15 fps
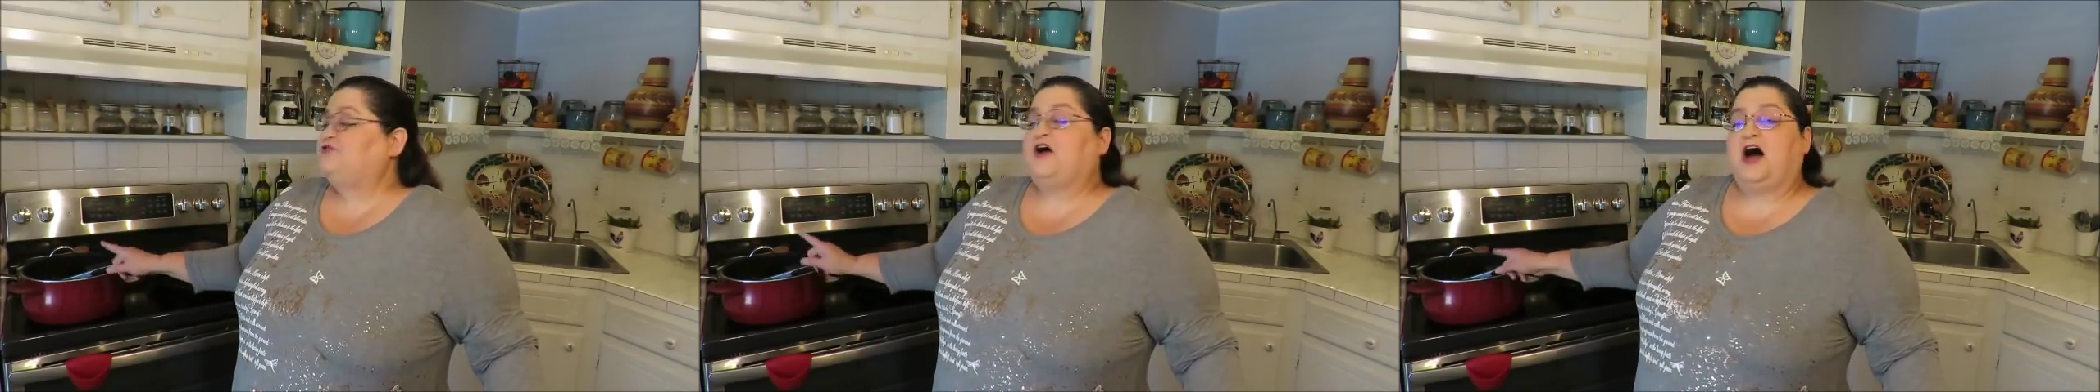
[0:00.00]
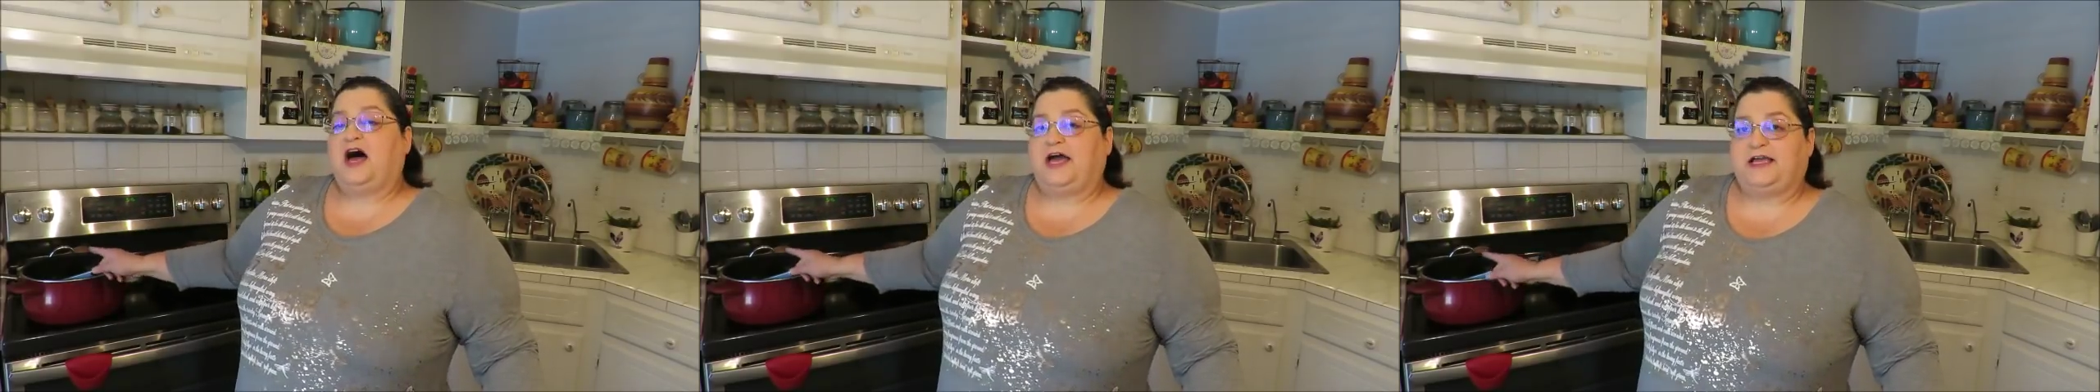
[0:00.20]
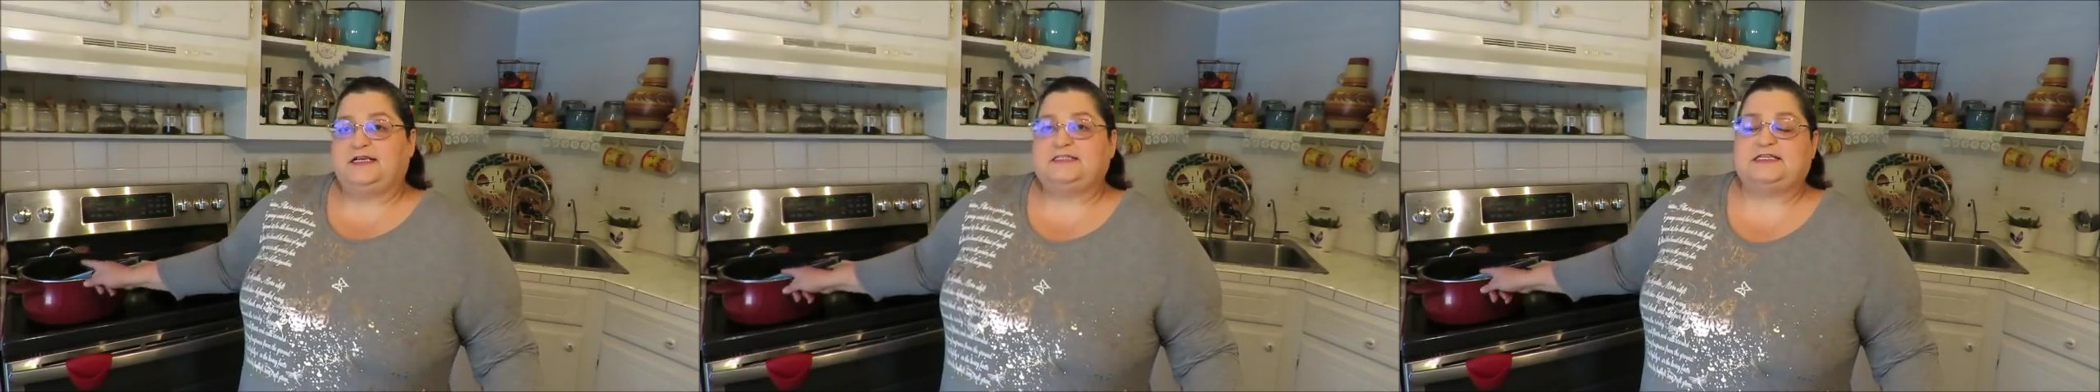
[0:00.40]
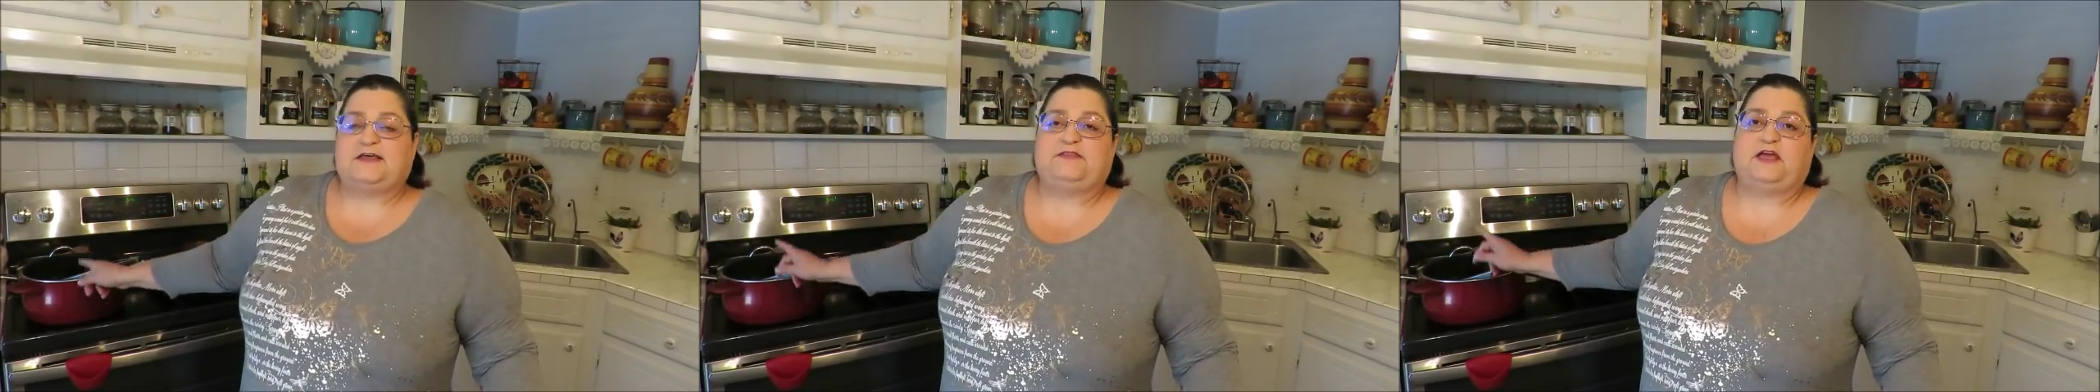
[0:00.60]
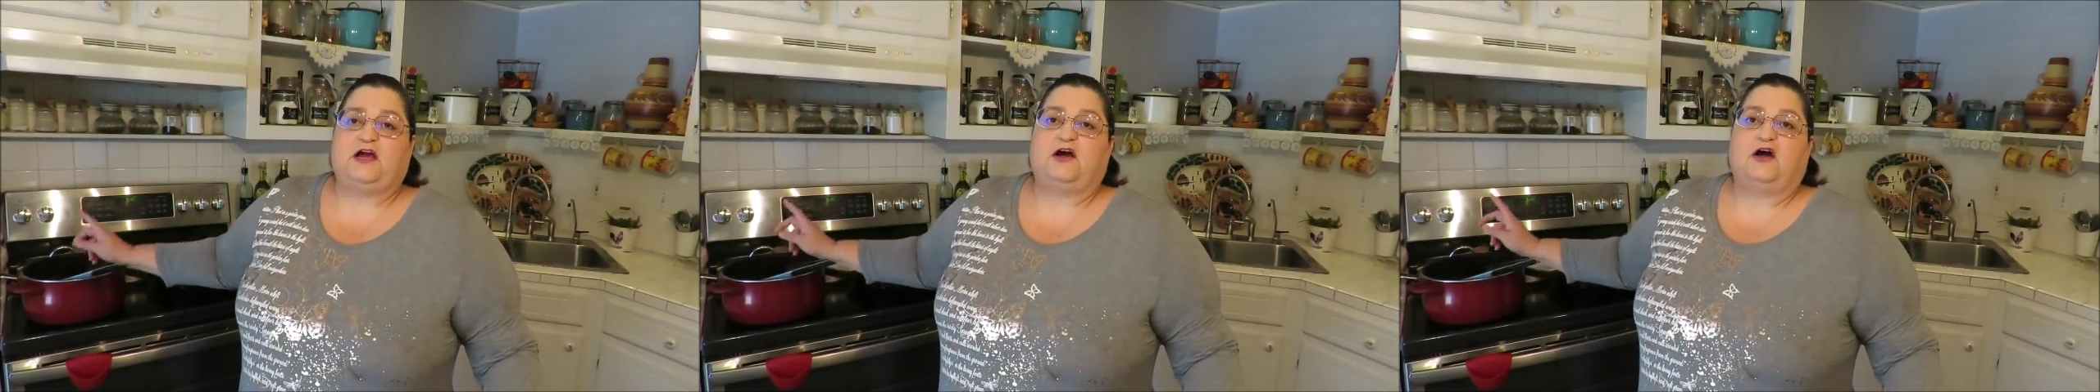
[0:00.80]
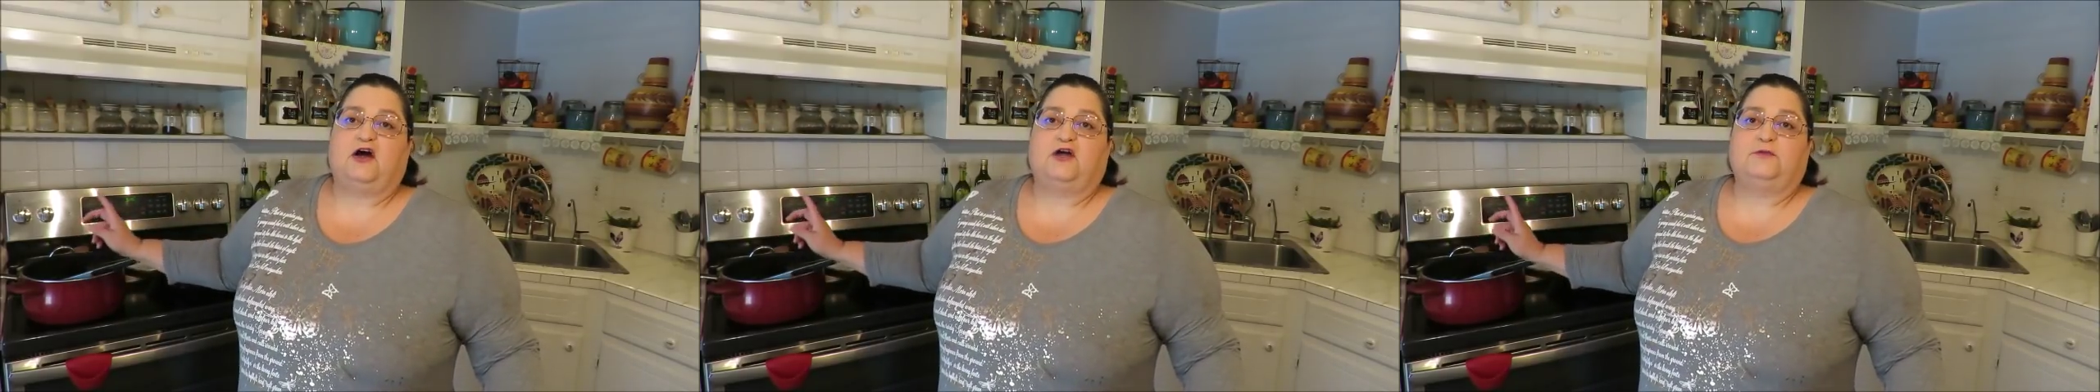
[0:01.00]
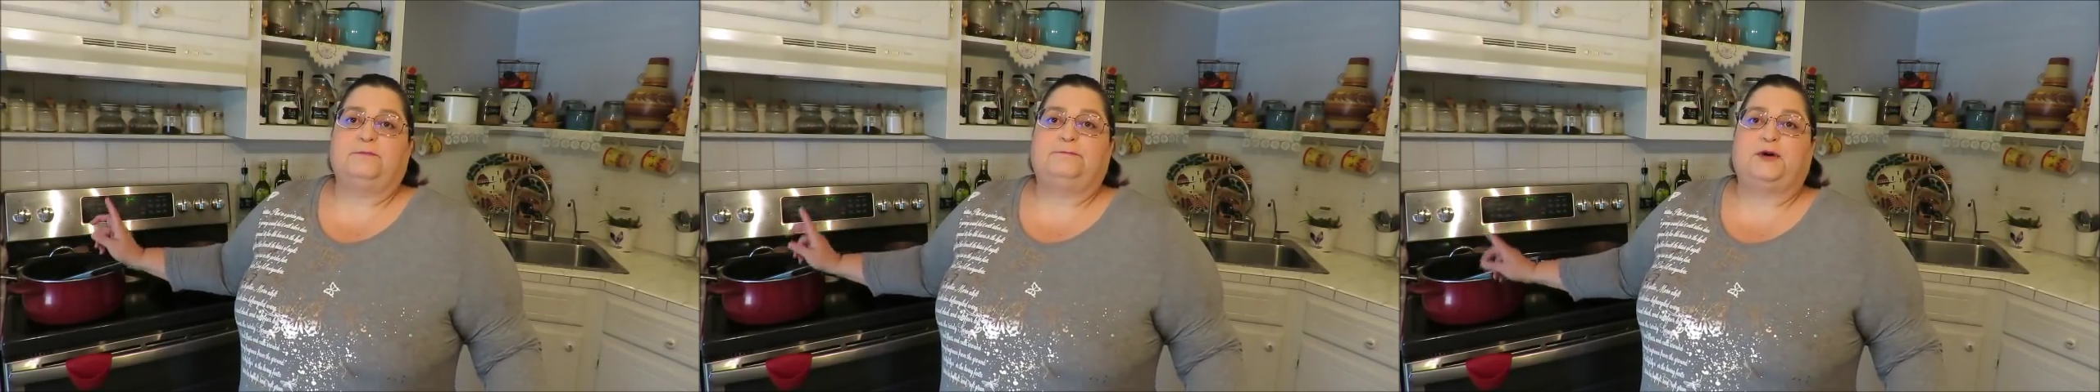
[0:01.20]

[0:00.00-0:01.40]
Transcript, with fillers: thighs and they are on